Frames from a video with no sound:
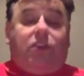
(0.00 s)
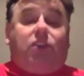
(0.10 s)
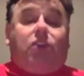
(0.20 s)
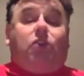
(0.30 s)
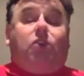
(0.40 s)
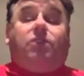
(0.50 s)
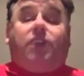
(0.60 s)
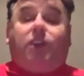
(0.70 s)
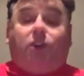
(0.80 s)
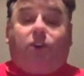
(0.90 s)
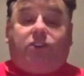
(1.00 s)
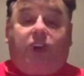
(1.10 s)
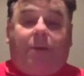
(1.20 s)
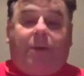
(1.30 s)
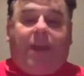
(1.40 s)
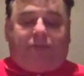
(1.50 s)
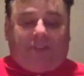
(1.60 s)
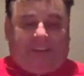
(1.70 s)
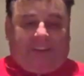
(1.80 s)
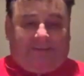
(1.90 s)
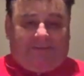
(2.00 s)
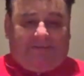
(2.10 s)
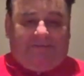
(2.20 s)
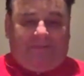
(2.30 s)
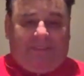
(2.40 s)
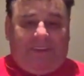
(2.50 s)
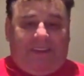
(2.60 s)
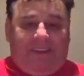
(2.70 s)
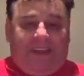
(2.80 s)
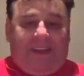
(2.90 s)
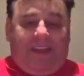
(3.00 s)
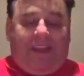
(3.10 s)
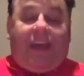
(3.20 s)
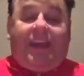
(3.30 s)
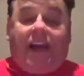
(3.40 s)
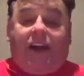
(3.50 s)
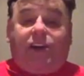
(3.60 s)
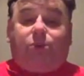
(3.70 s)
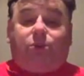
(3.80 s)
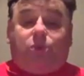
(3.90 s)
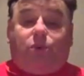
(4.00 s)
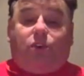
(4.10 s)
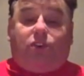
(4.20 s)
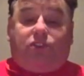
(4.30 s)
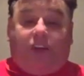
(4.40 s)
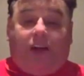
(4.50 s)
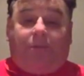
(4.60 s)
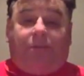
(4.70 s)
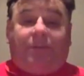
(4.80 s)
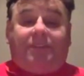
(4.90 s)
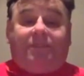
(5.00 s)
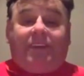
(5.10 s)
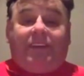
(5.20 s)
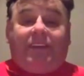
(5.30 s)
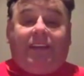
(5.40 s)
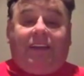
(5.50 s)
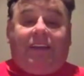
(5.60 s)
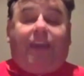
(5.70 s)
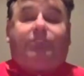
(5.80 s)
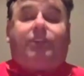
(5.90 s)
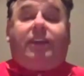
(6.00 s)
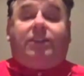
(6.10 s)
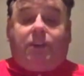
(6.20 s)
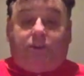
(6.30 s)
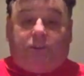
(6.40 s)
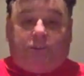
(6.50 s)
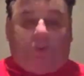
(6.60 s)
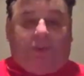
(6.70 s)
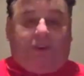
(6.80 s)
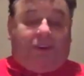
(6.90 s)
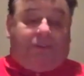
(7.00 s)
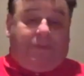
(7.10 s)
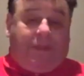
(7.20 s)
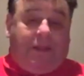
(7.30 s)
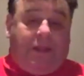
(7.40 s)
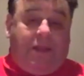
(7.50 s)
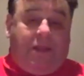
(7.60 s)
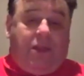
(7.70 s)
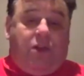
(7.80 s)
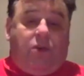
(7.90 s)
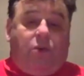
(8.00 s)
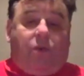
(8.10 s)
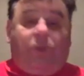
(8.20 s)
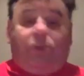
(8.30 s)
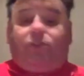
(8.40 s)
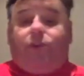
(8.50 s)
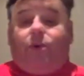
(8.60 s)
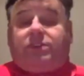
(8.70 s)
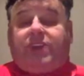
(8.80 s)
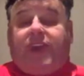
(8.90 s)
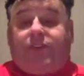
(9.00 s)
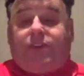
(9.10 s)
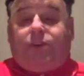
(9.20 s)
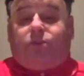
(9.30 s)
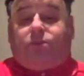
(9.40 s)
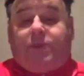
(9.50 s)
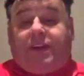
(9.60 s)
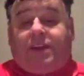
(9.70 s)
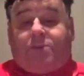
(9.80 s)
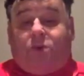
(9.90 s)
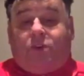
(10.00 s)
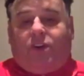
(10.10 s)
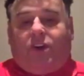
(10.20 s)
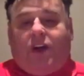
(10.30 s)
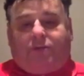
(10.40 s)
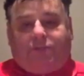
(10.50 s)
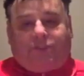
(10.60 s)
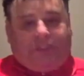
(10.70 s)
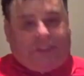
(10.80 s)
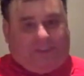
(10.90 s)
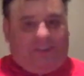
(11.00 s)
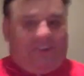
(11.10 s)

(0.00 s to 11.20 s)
You've done a good job in Alfredton, and now you will do a good job as an itinerant speaker. We look forward to having you speak at a memorial conference next year